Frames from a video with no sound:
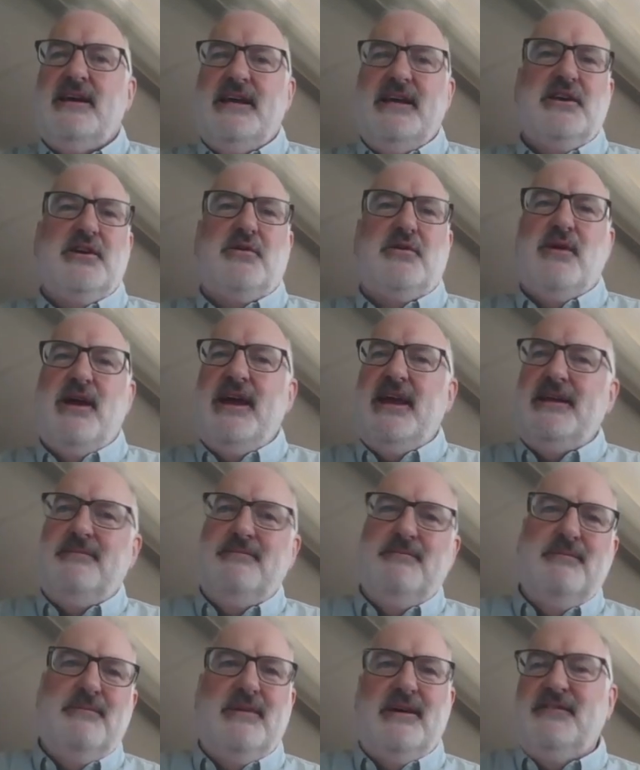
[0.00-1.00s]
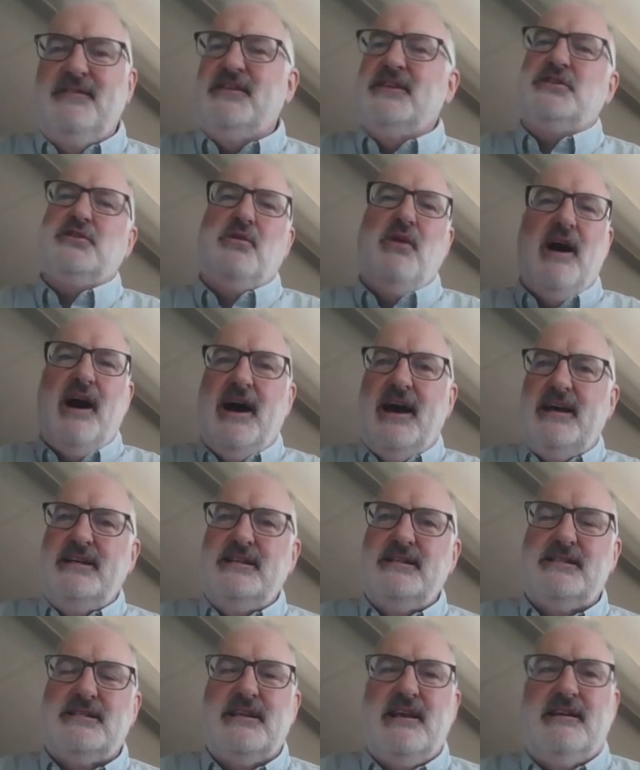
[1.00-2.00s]
integrate,
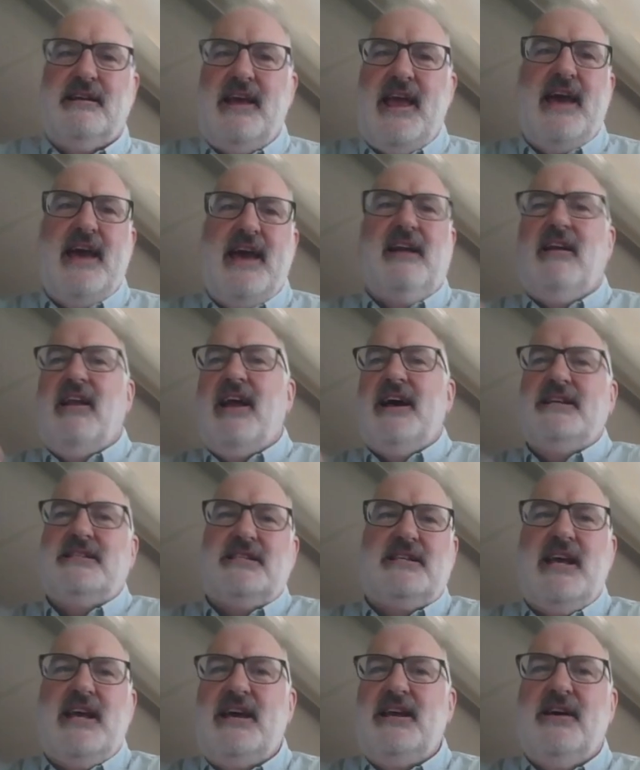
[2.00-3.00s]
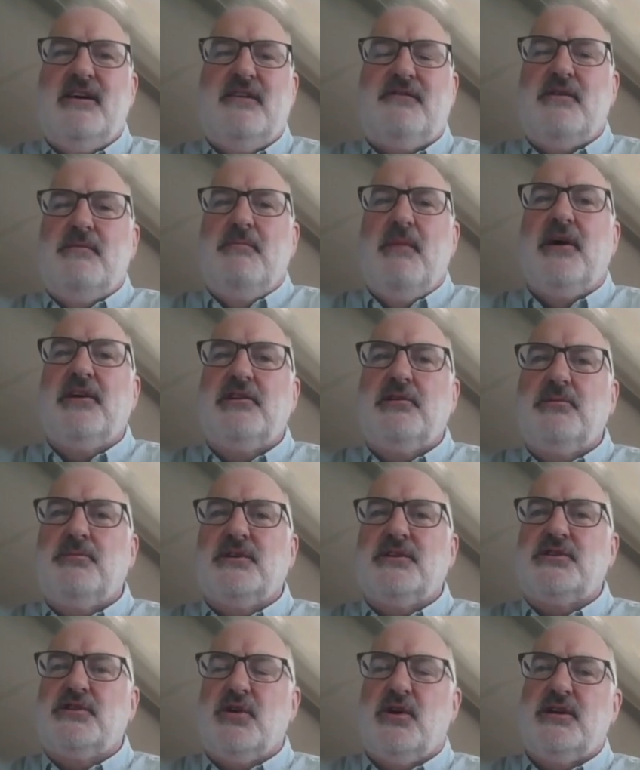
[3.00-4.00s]
visualize, and analyze data from
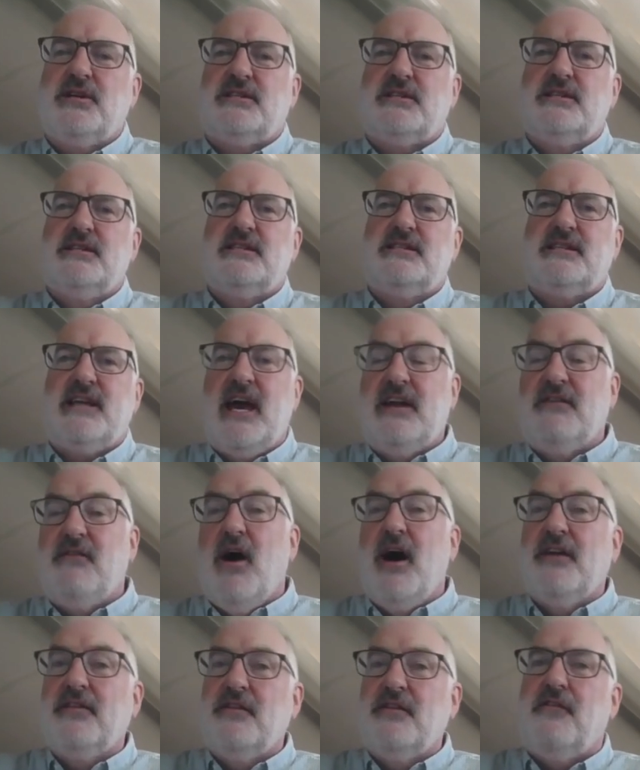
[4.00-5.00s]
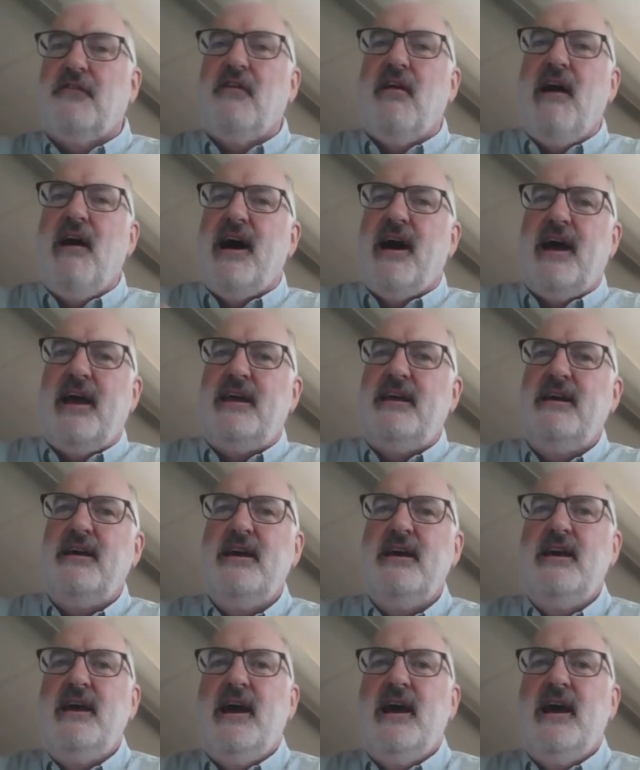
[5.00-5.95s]
multiple sources kind of on the fly.